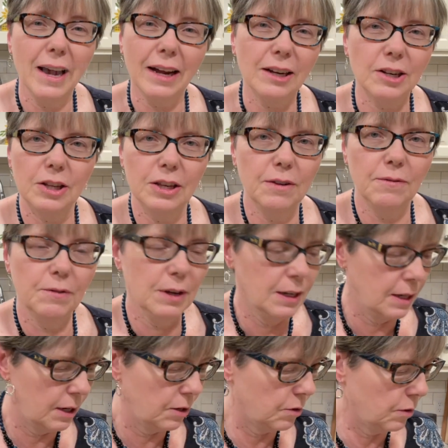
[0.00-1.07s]
actually
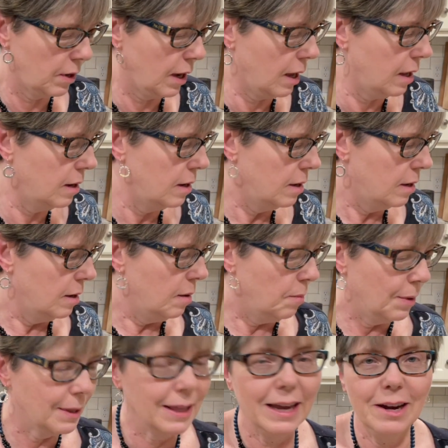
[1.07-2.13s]
vintage or not,
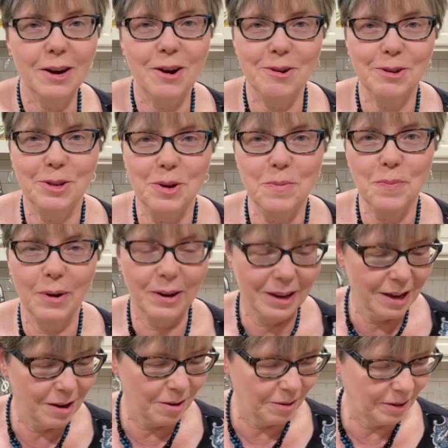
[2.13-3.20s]
but they are super
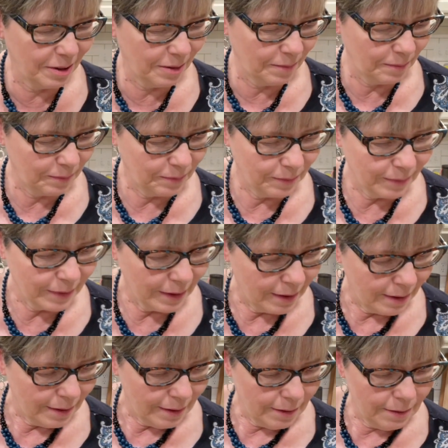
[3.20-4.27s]
cute.
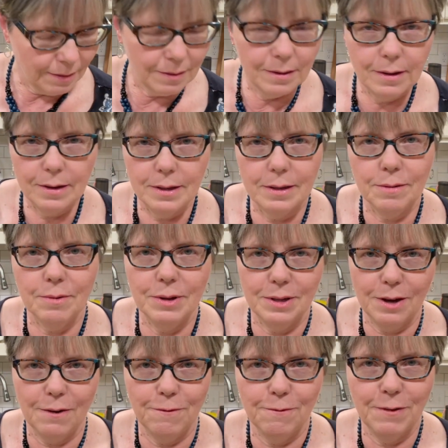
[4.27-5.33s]
This was
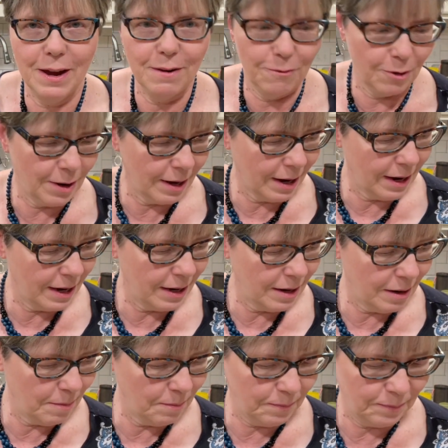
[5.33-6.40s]
a favorite
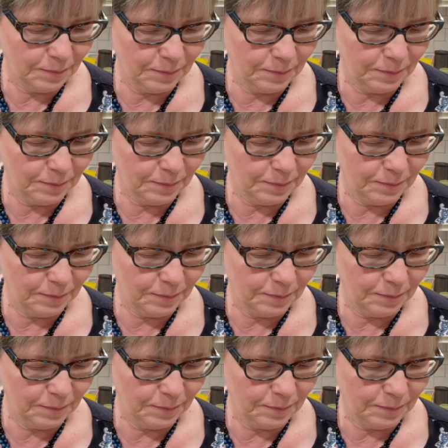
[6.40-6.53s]
item.